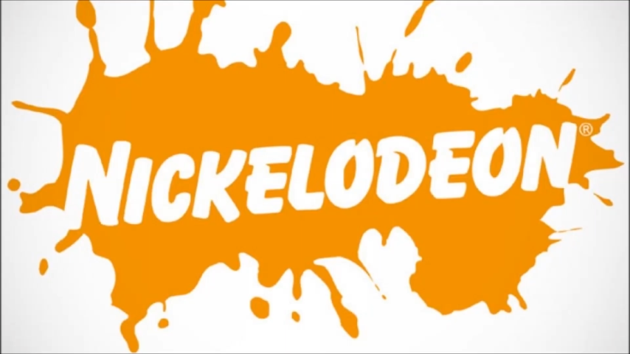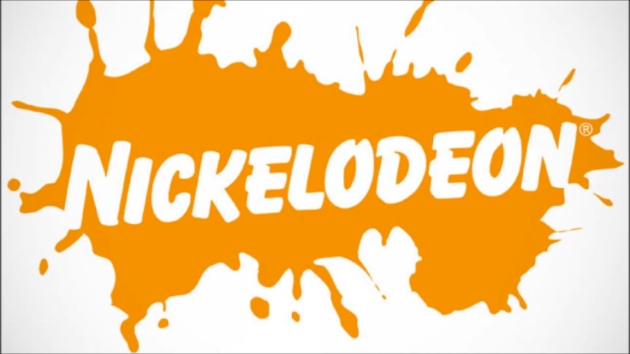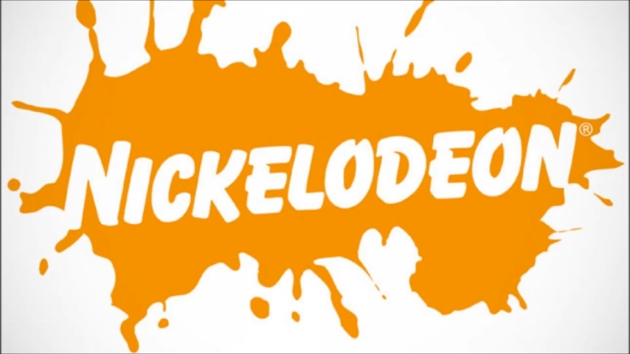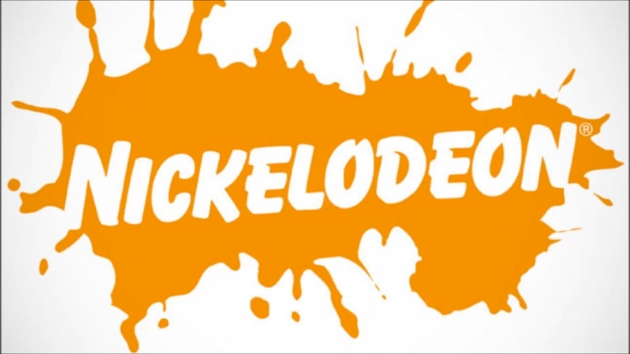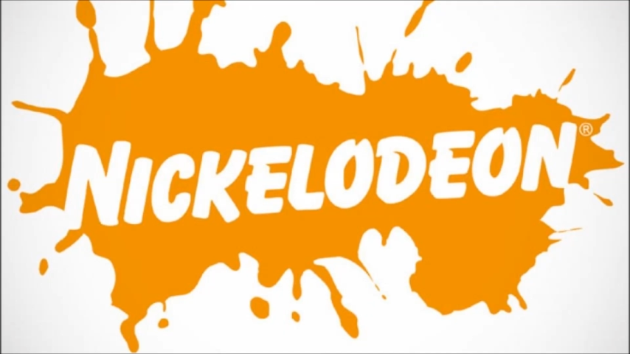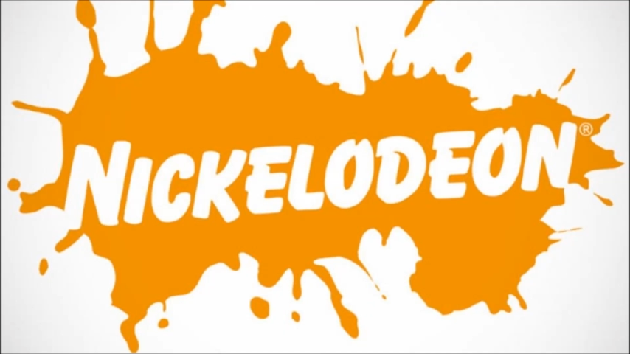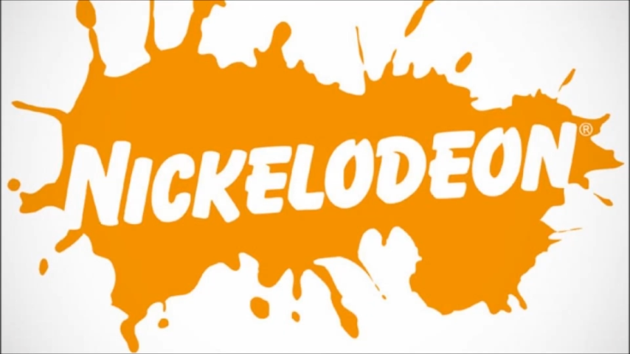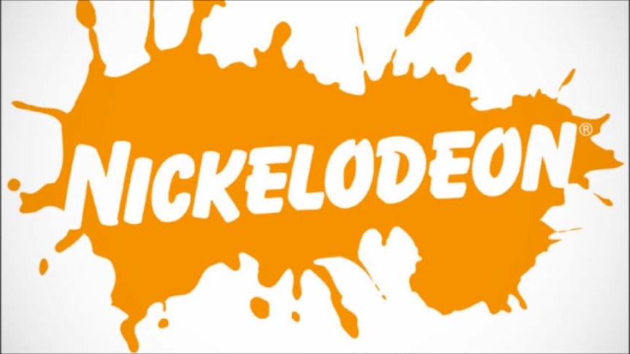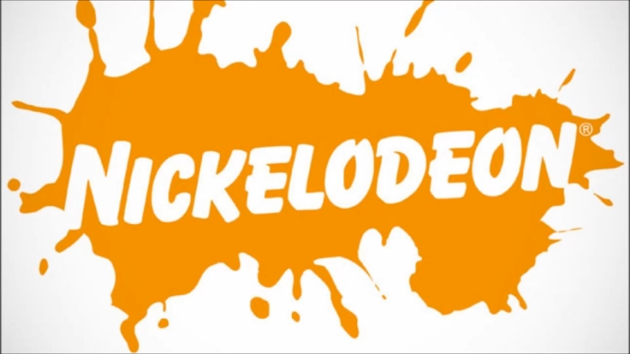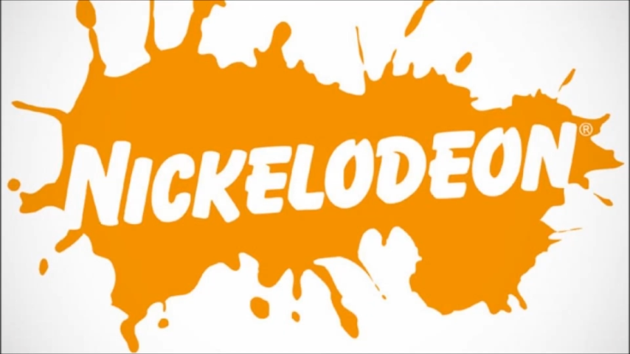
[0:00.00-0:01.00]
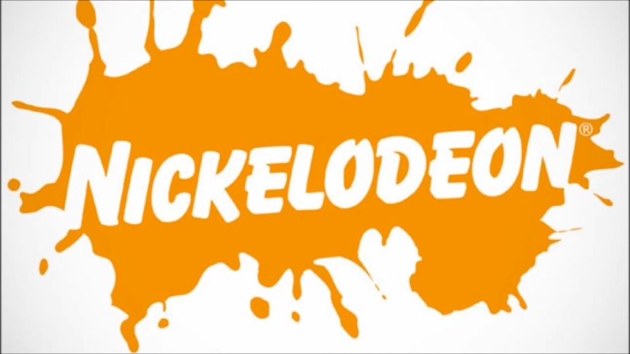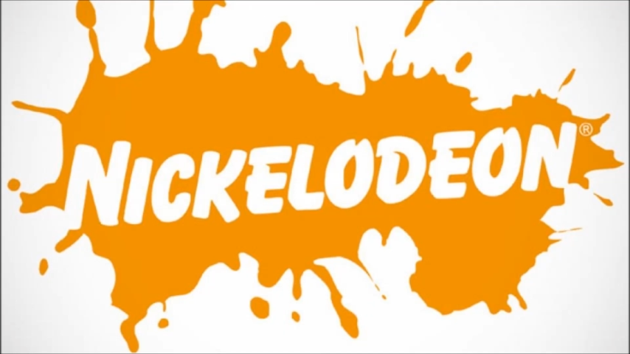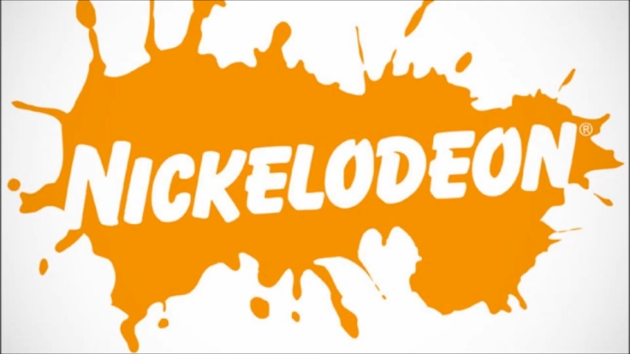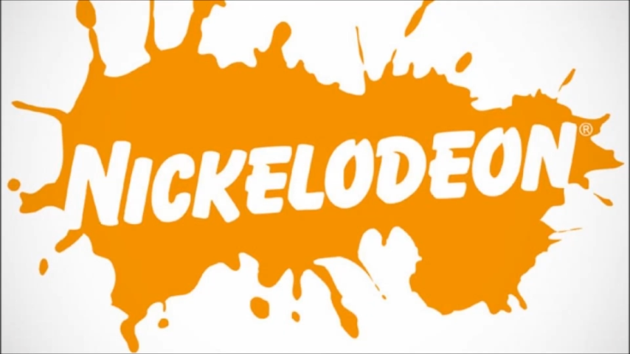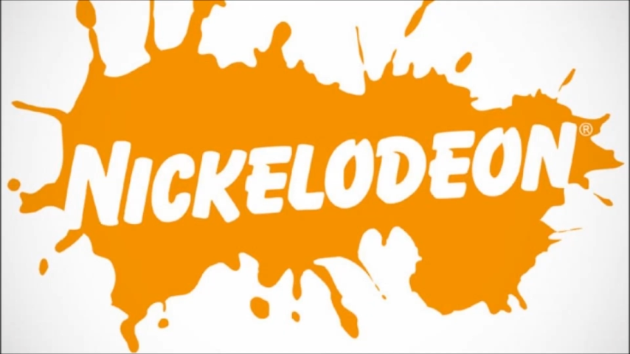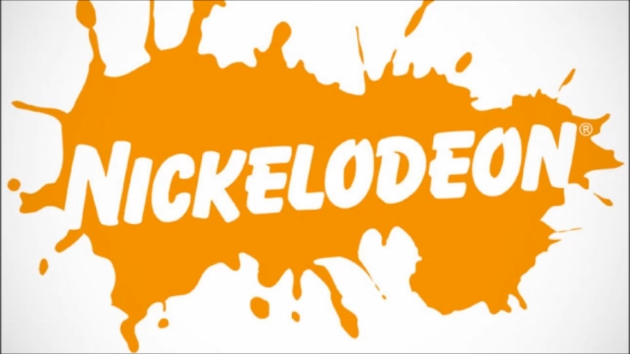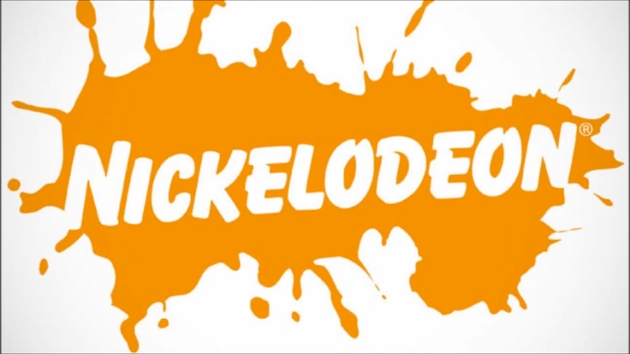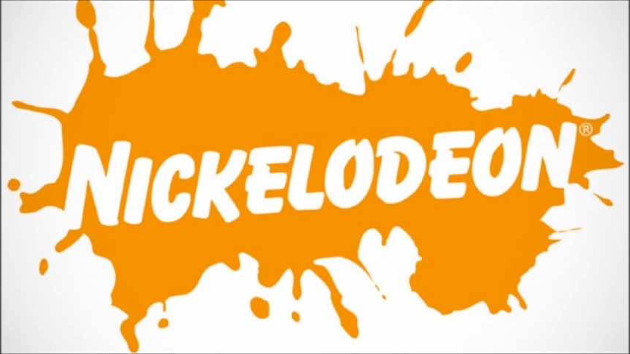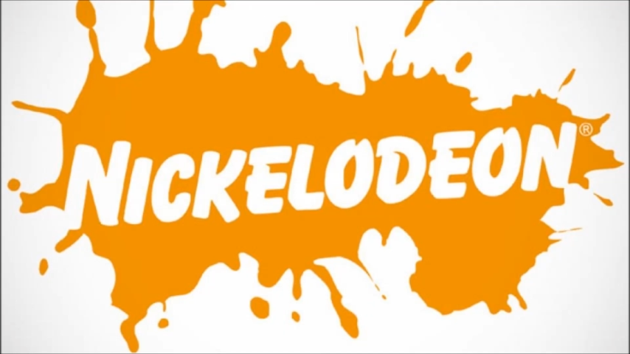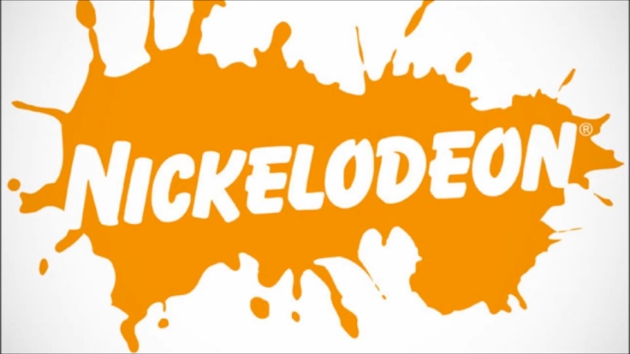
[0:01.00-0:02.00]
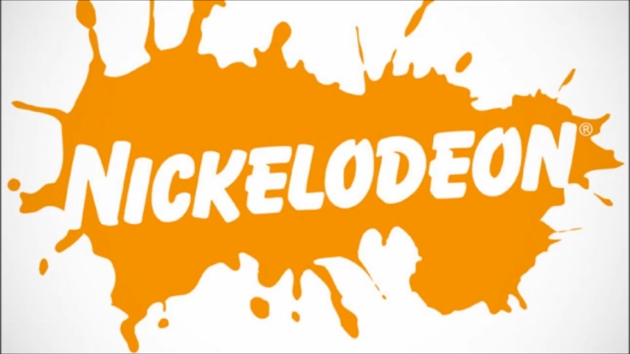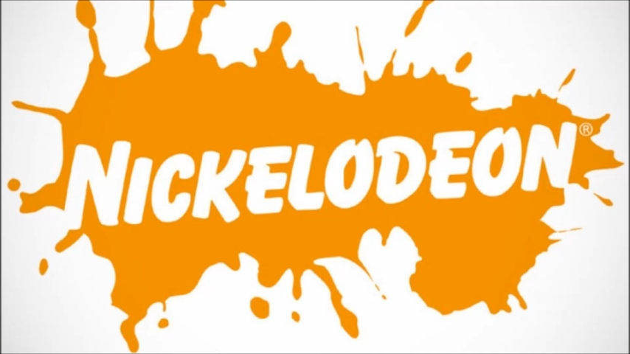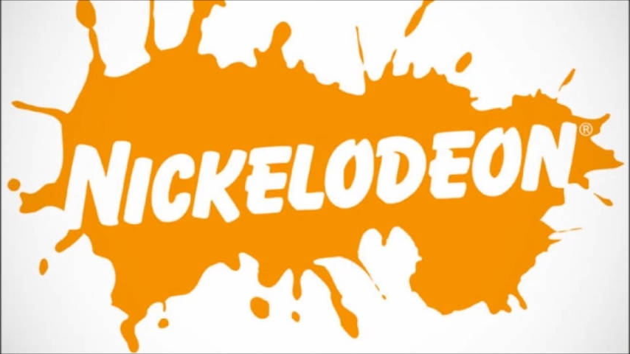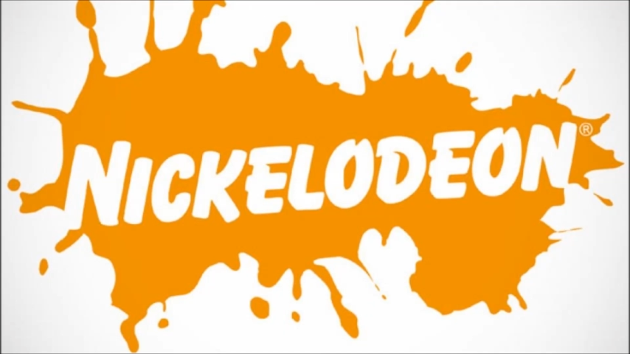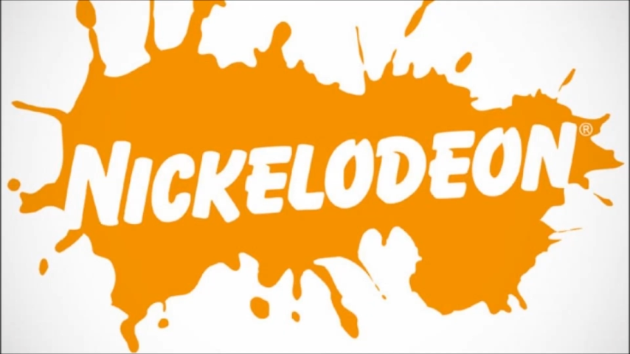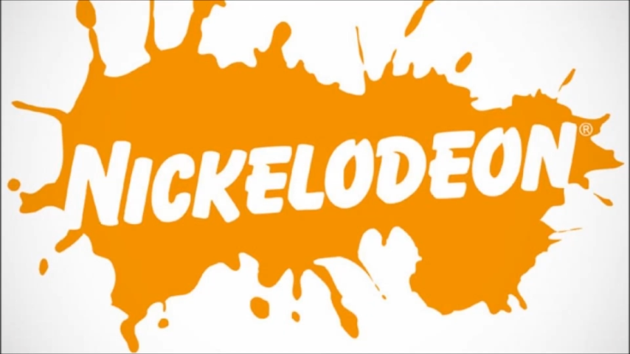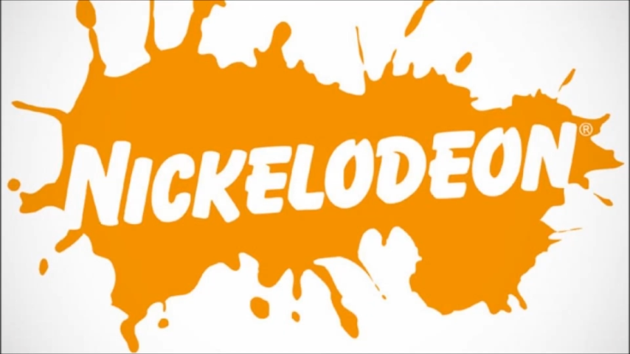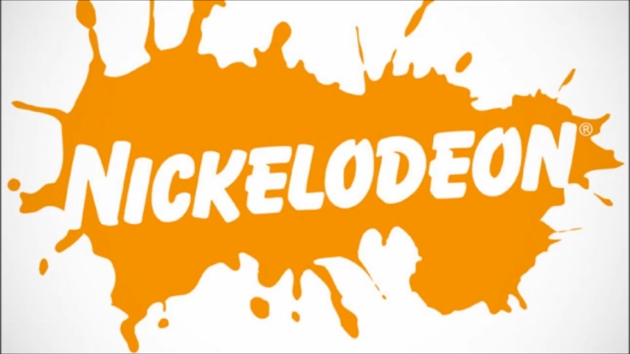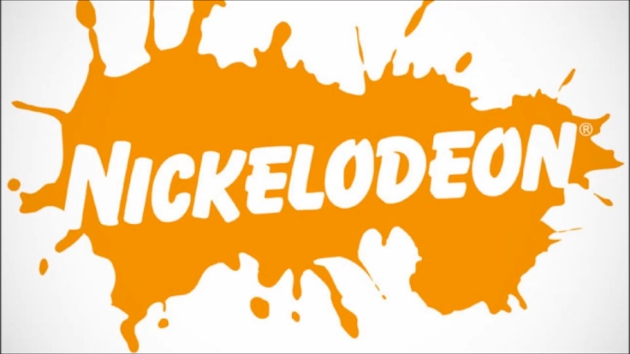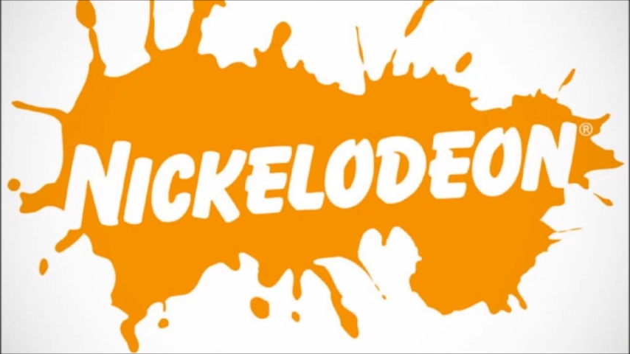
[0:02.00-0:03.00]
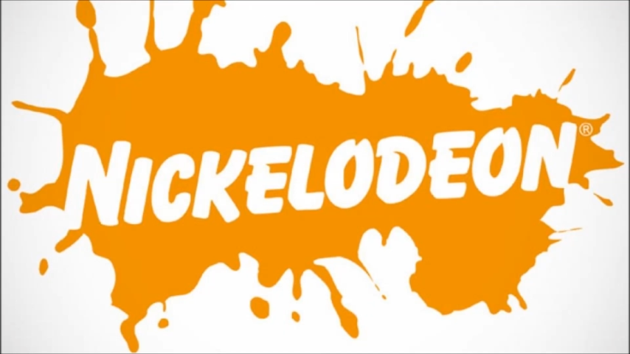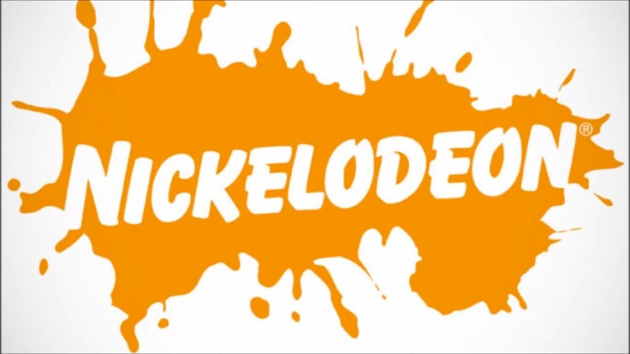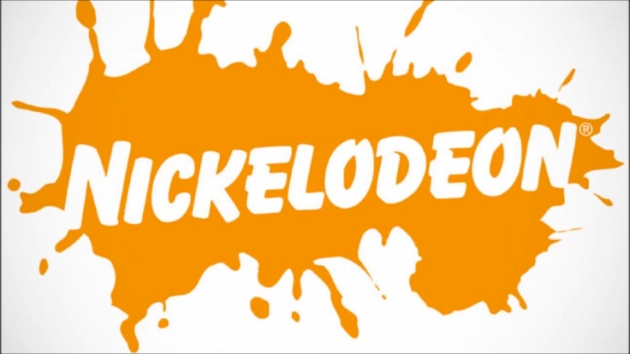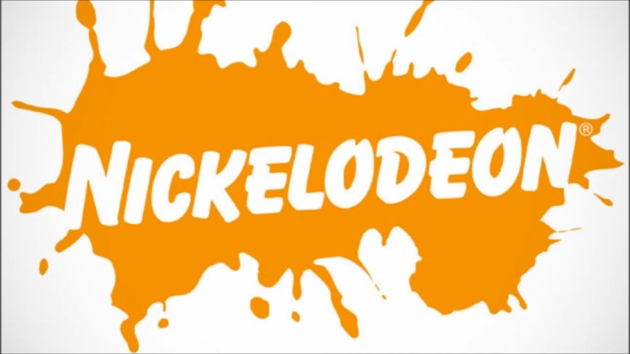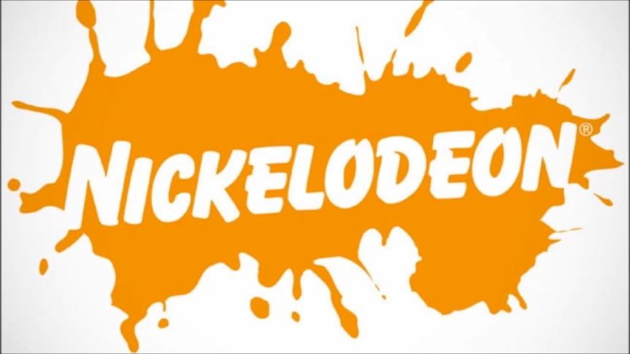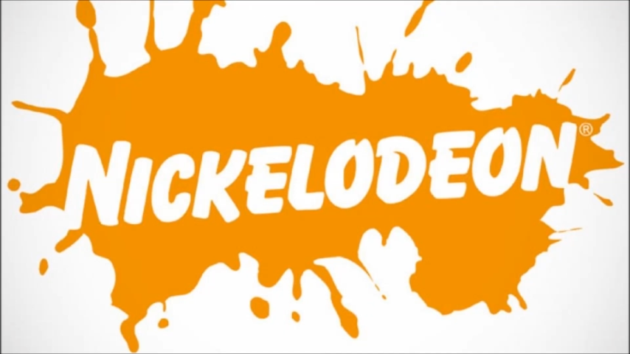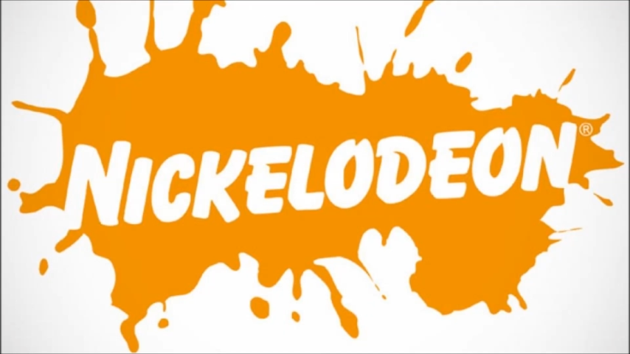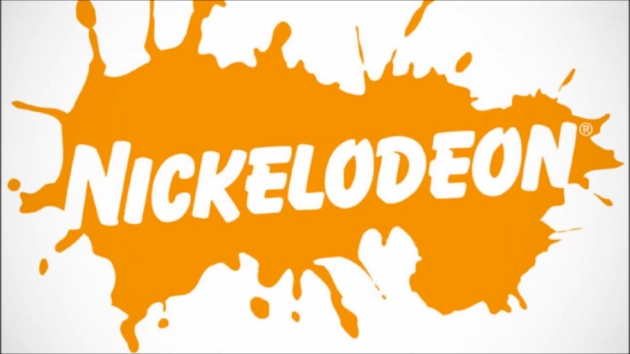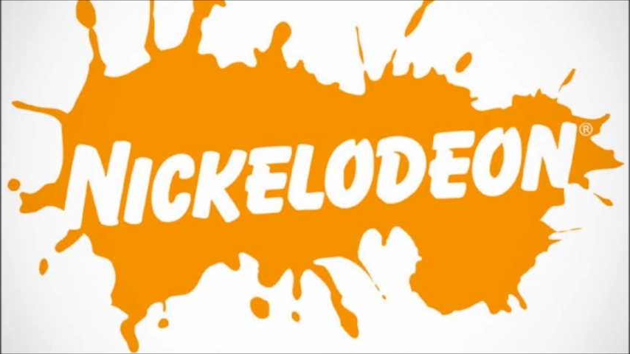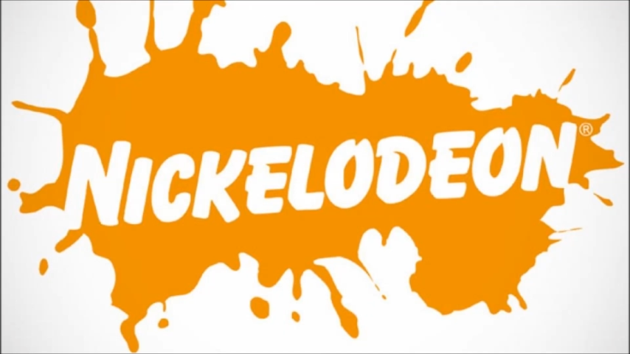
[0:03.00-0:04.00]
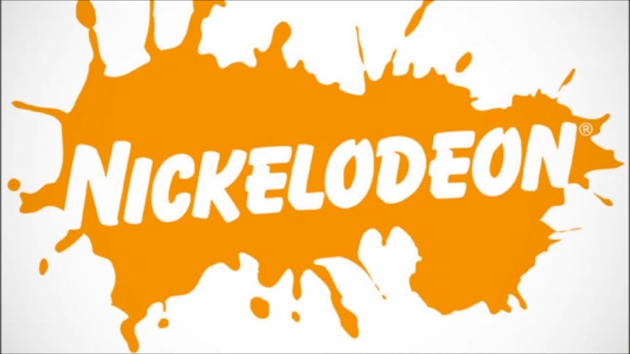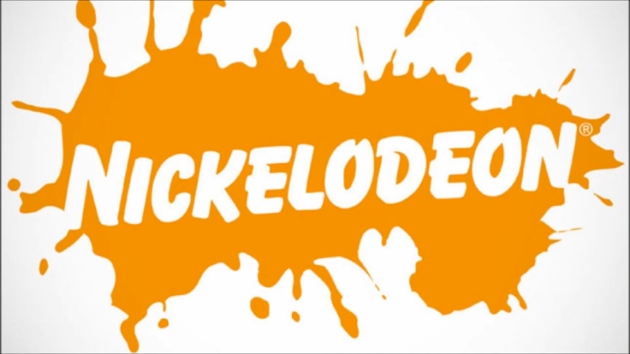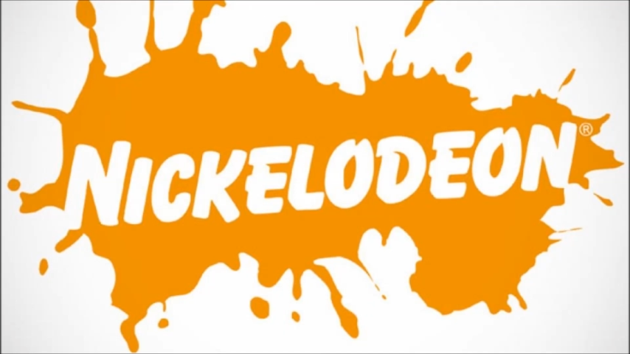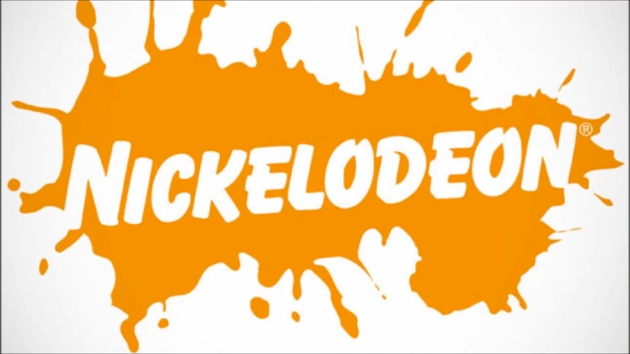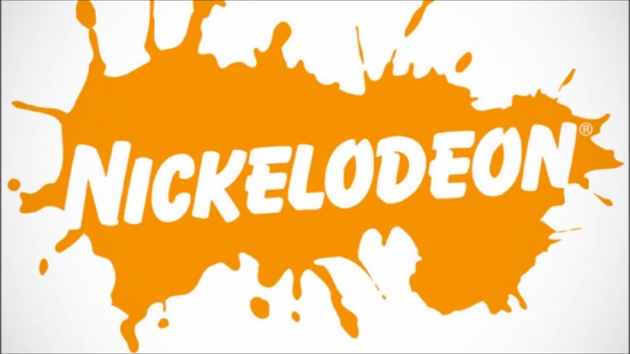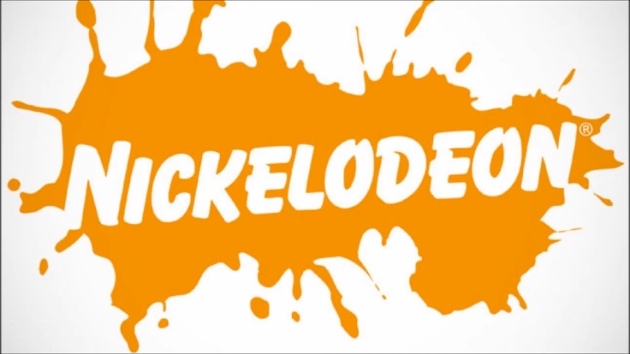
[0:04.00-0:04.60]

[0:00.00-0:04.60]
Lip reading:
Nobody's mouth can be seen.